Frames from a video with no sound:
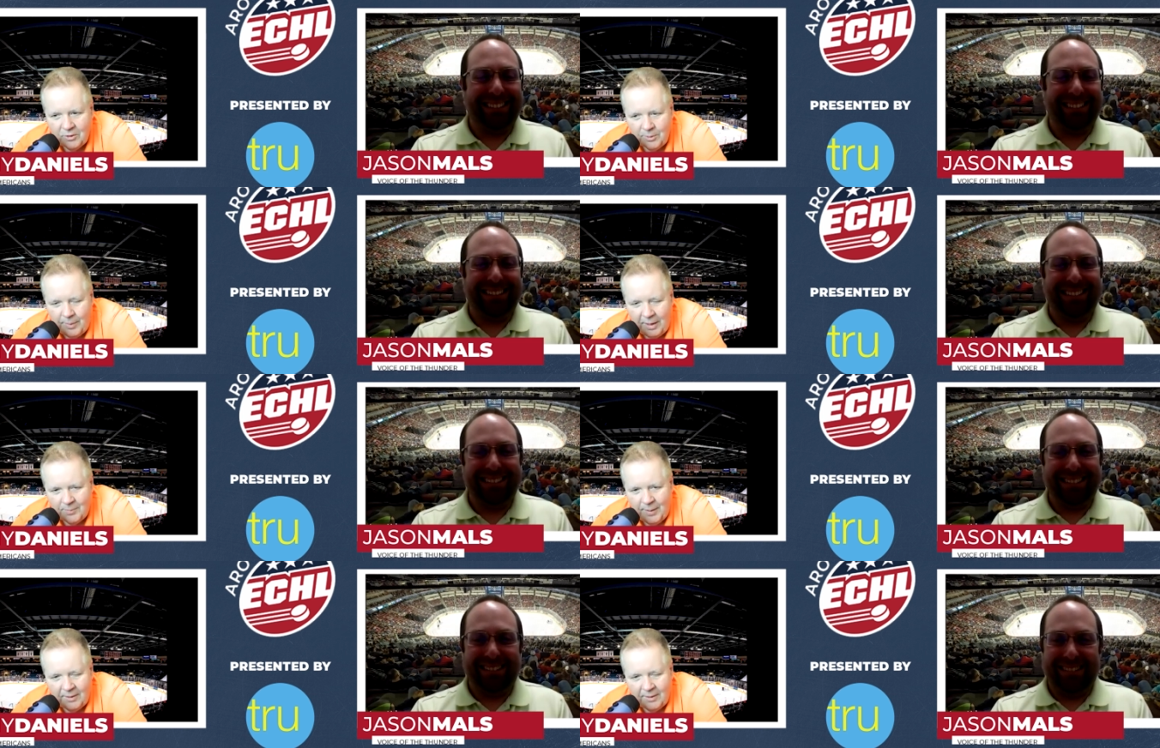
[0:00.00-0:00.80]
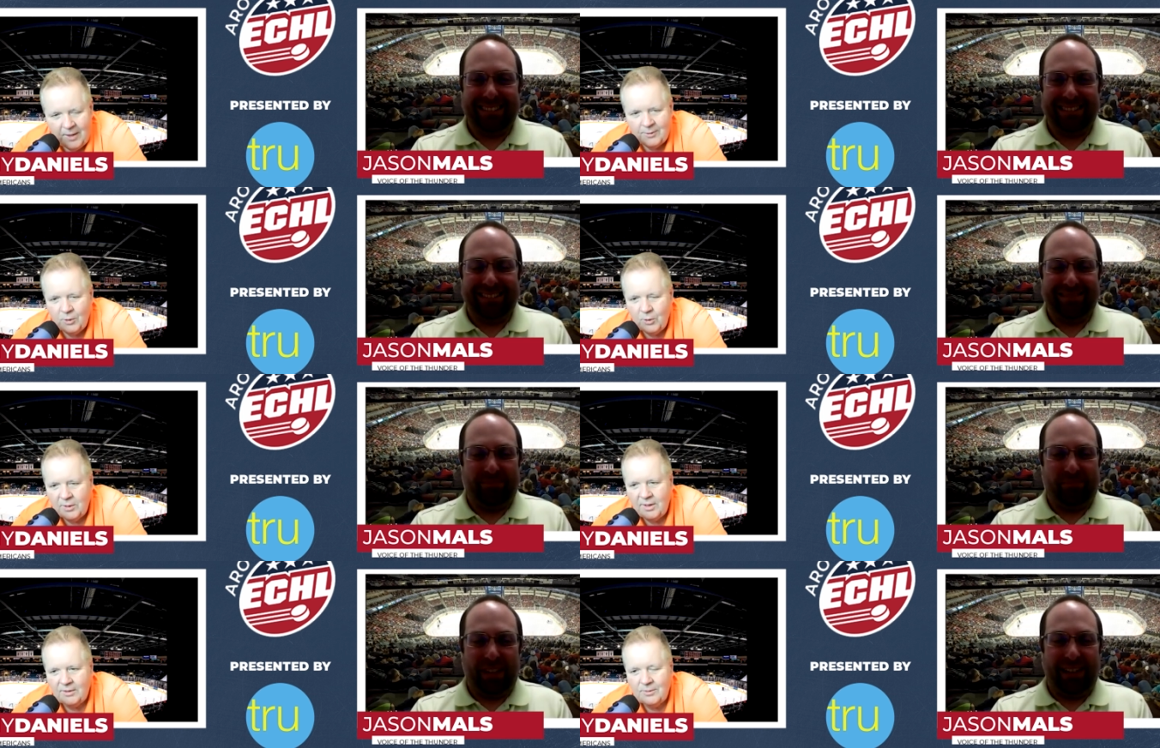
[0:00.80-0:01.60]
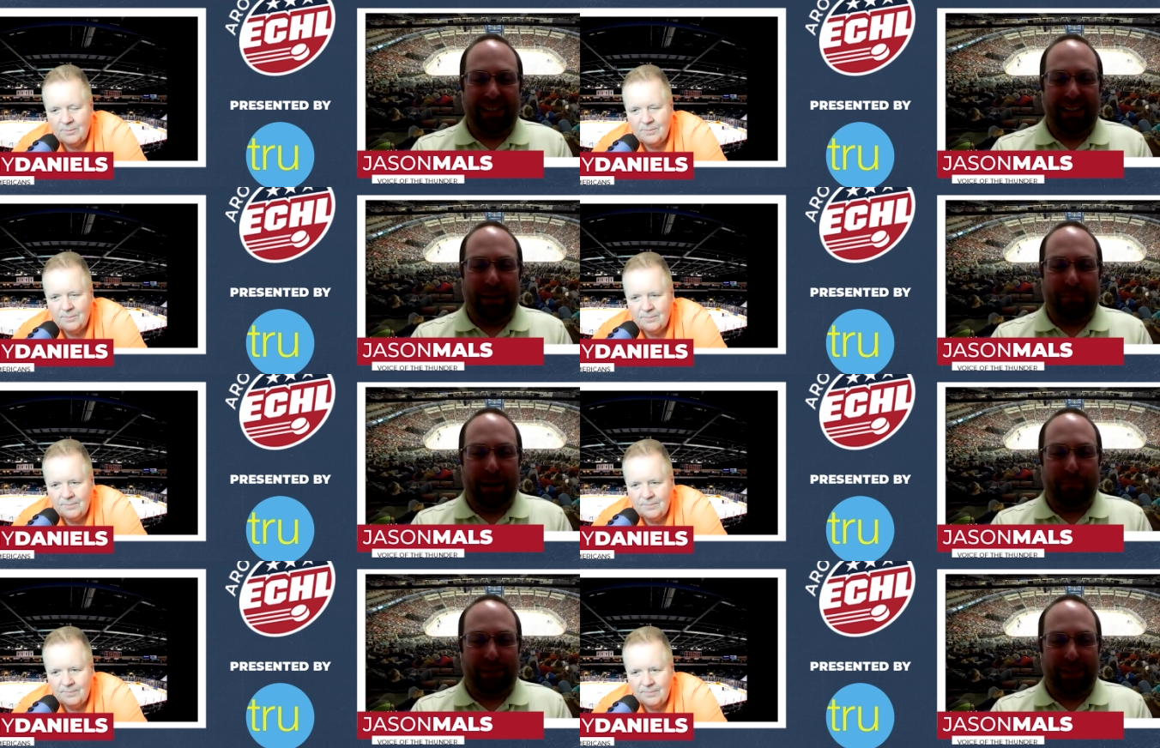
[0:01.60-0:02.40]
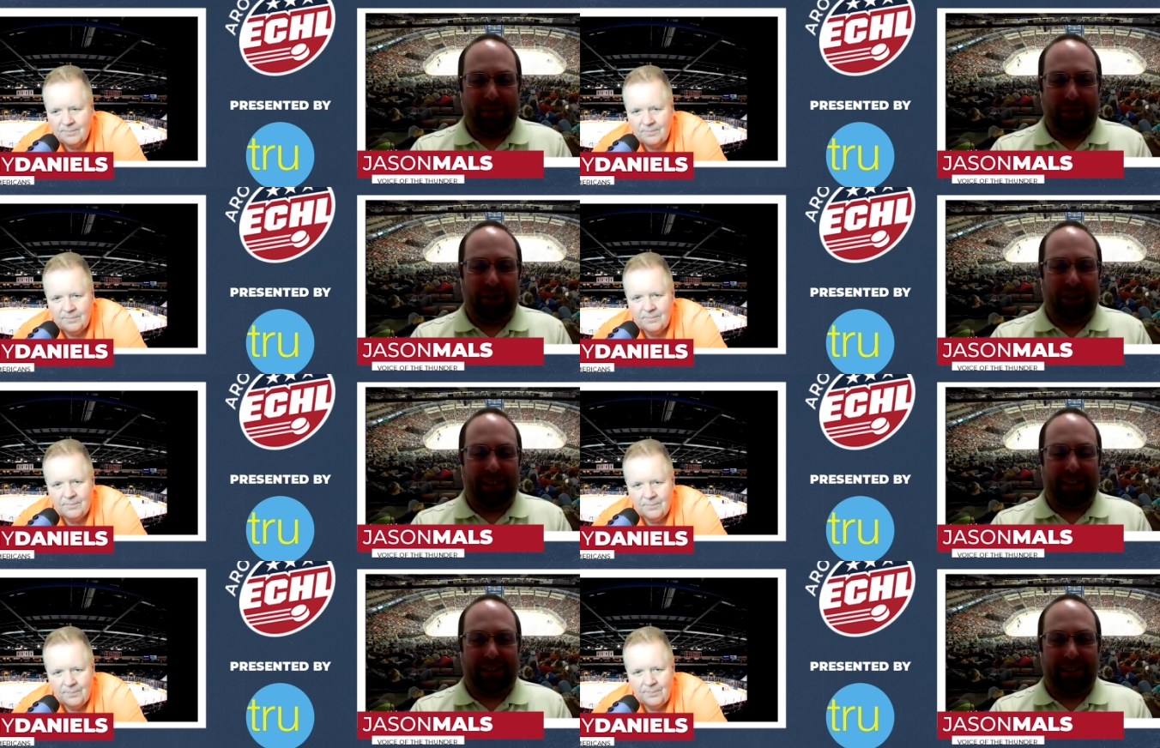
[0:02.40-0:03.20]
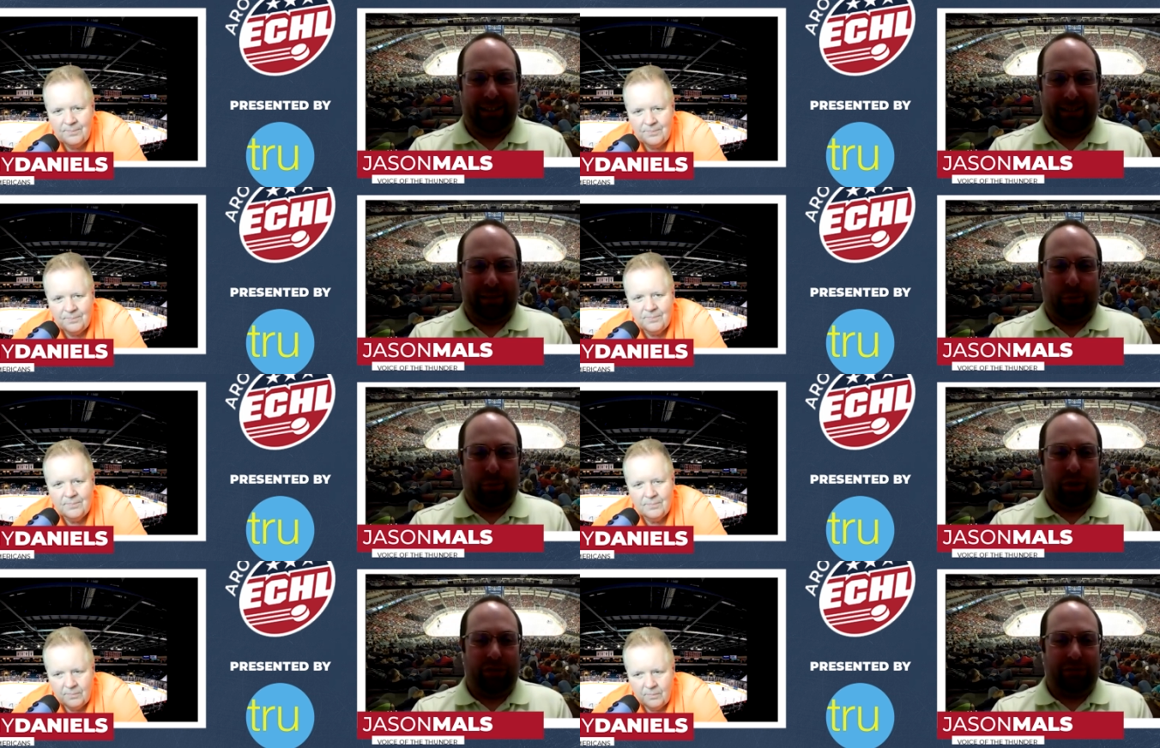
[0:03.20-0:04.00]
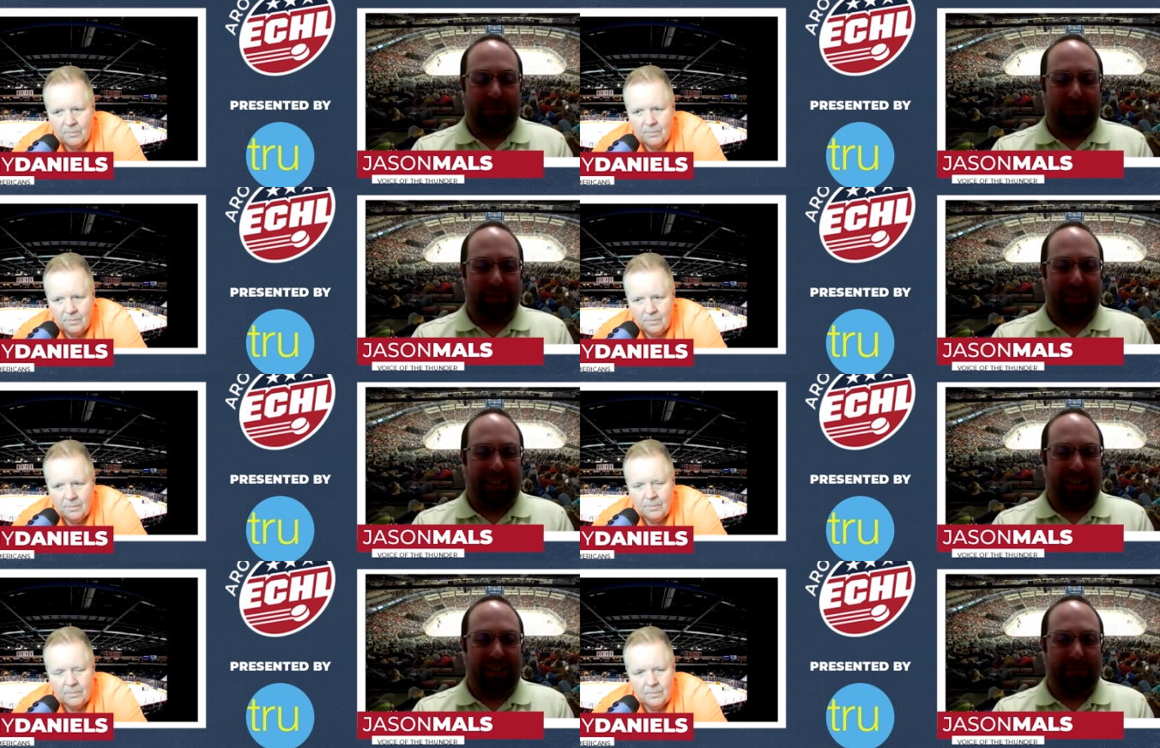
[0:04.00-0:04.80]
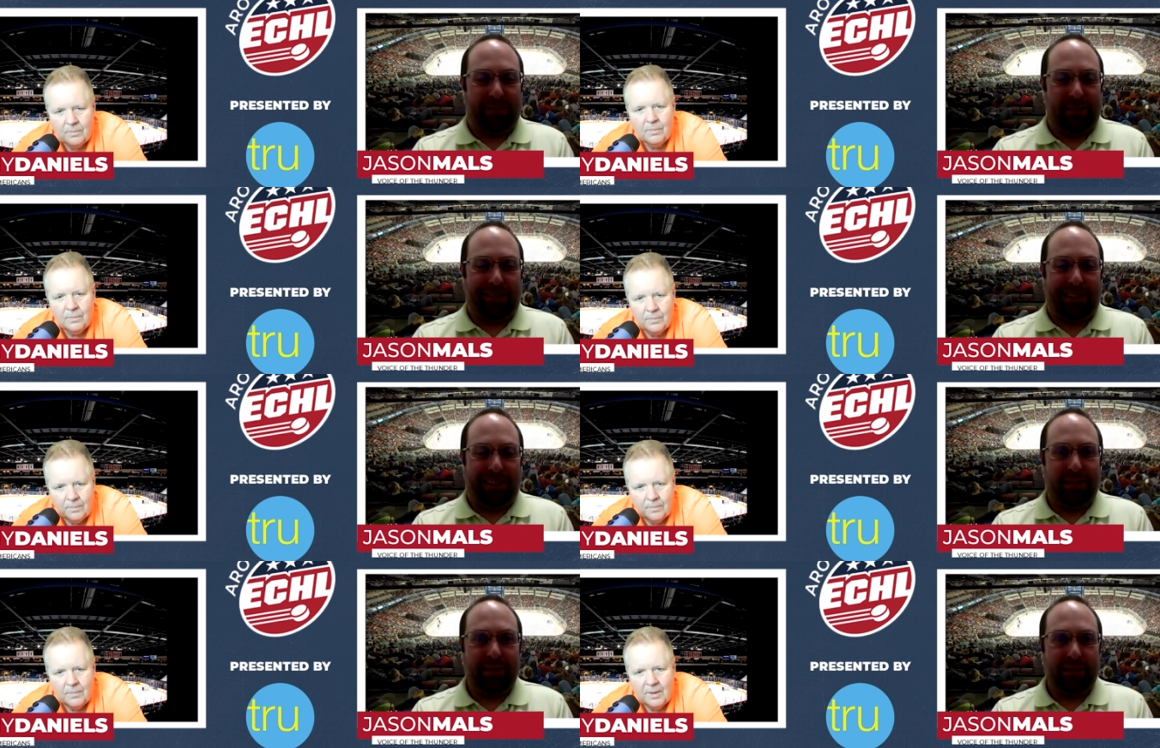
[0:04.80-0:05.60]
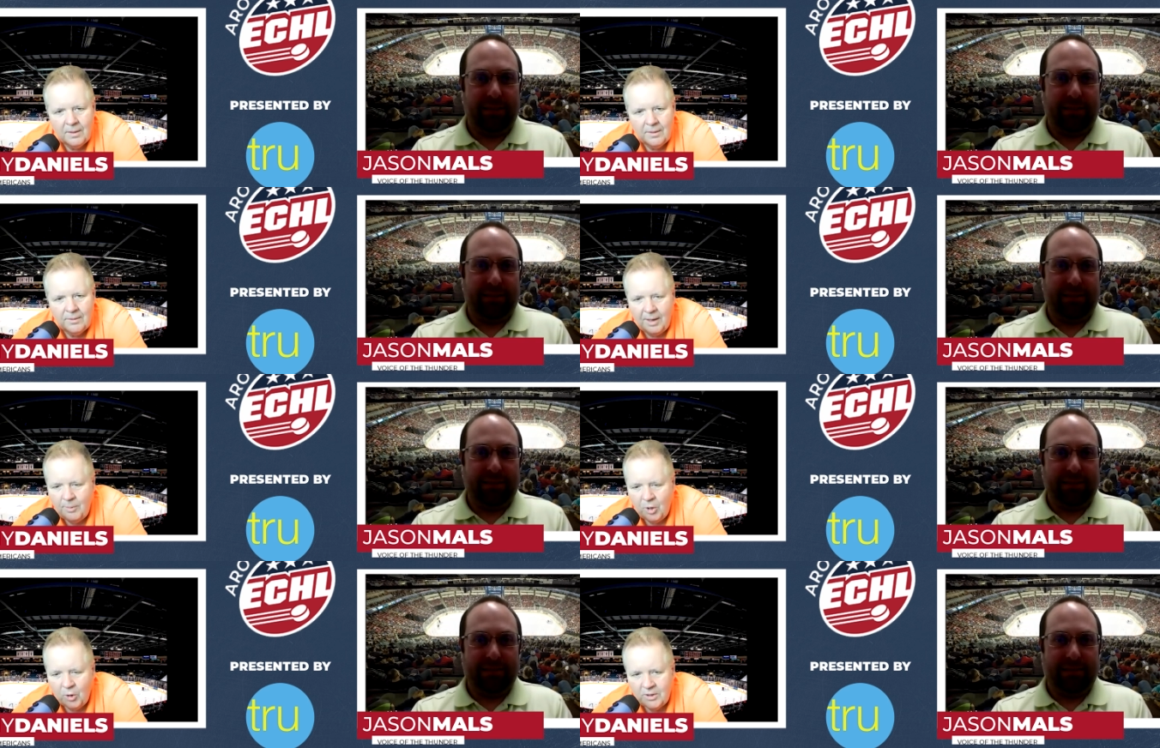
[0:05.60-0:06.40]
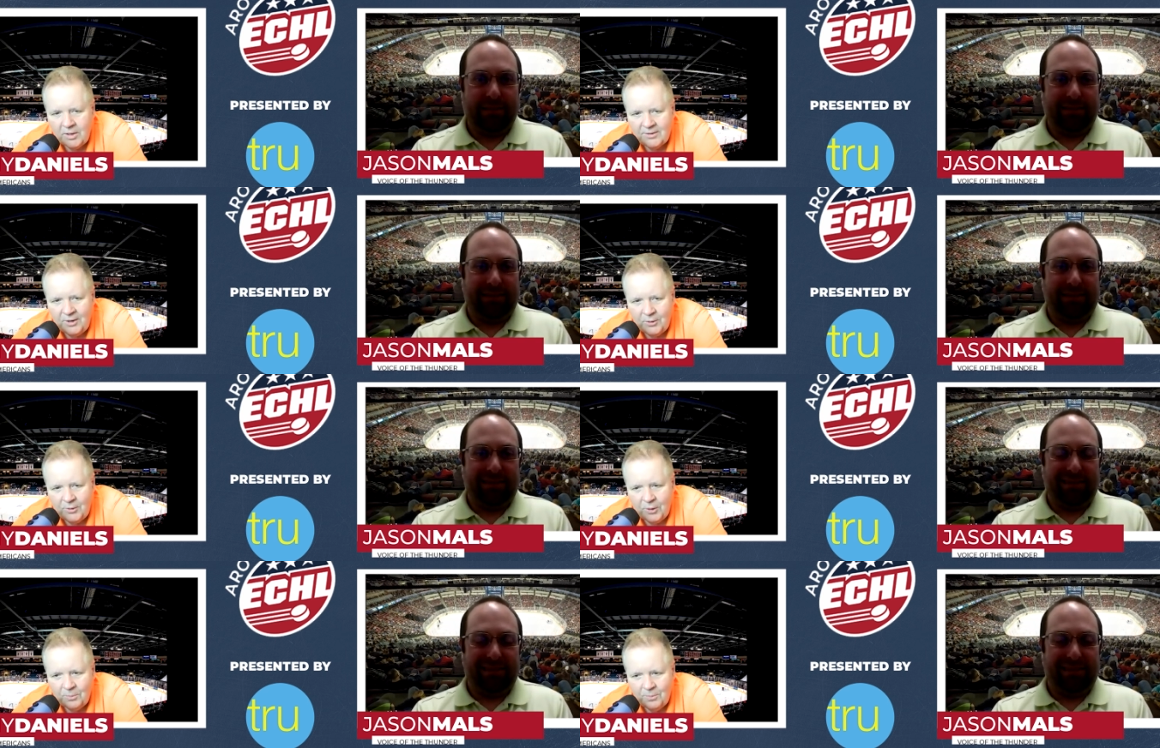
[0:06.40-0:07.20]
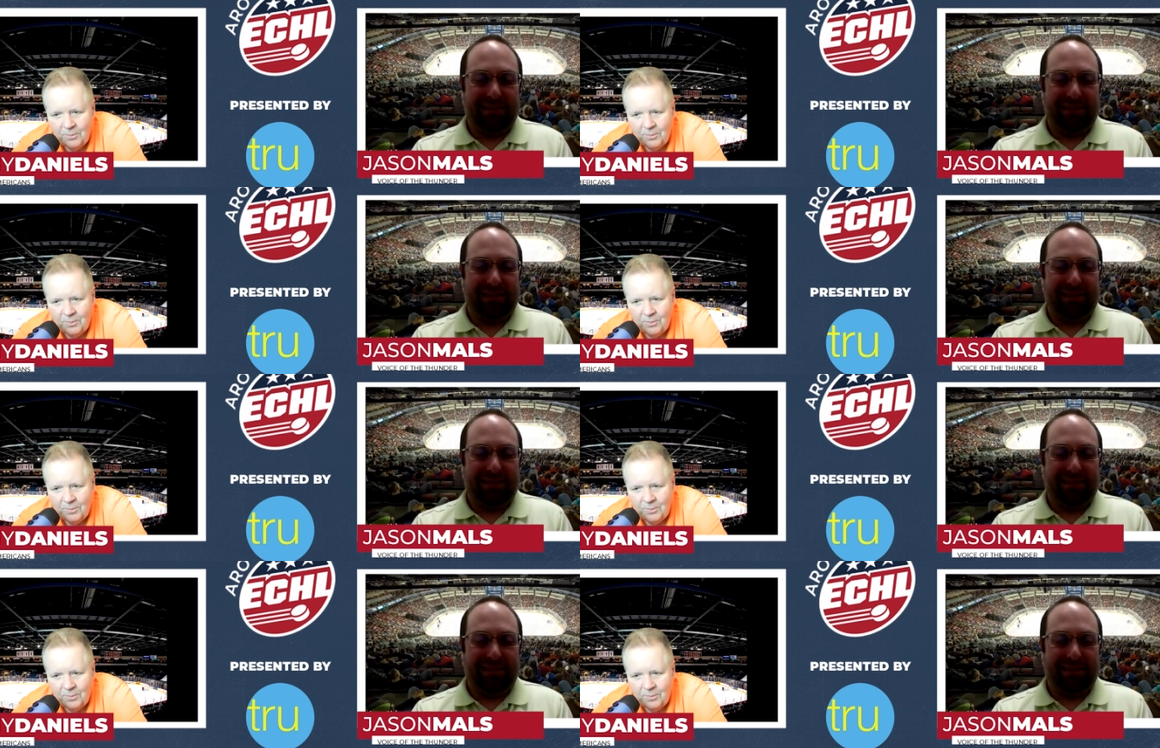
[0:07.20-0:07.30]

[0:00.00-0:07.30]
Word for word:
Speaker 1: you're the best, man. Thanks for doing this.
Speaker 2: Hey, my pleasure. Good luck uh, tomorrow, and we'll talk off air,
Speaker 1: okay? Same here. Good luck to you, too.